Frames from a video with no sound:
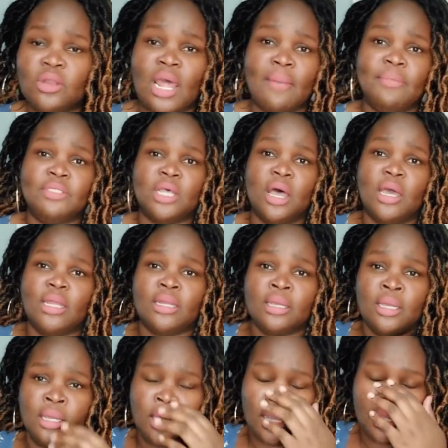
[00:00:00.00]
on Amazon,
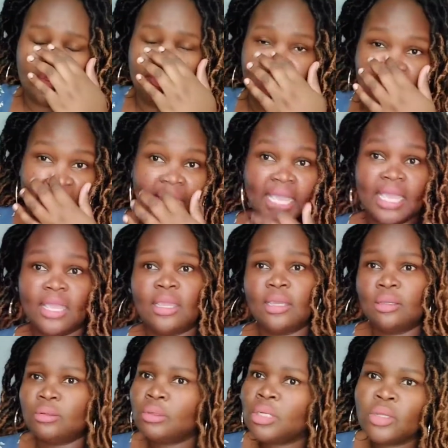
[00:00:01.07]
they
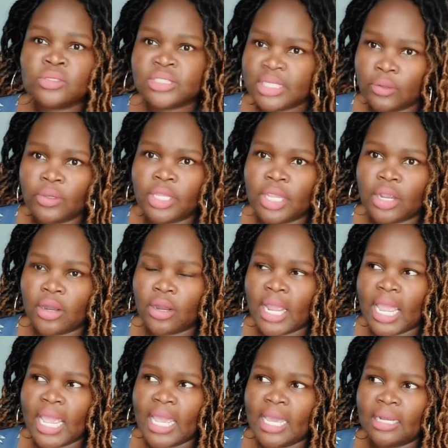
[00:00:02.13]
look silkier,
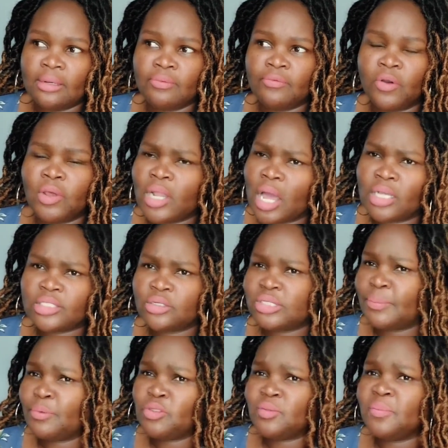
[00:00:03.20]
and Faux Locs are
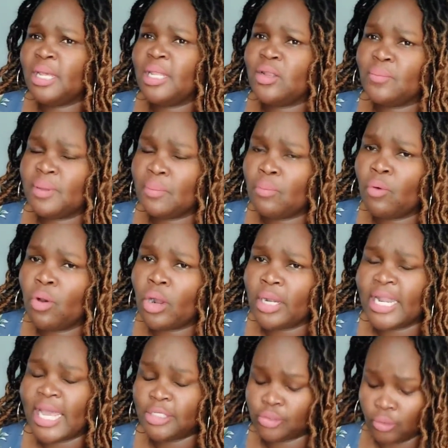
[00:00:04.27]
supposed to be a little bit more
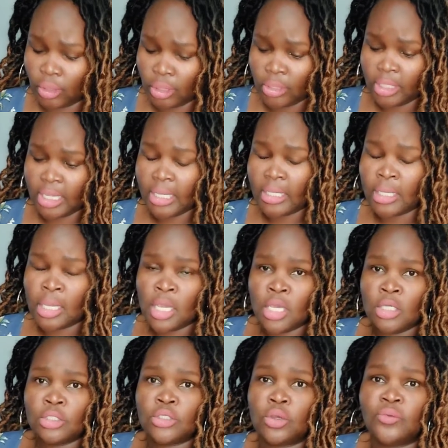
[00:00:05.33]
natural looking.
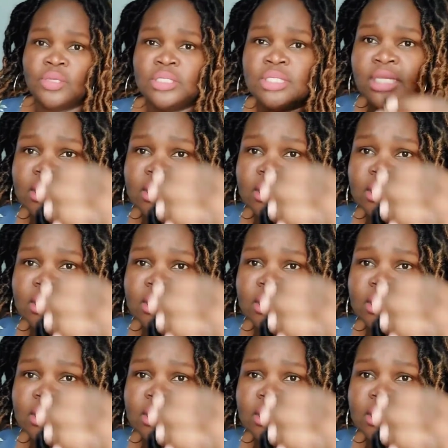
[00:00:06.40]
So this is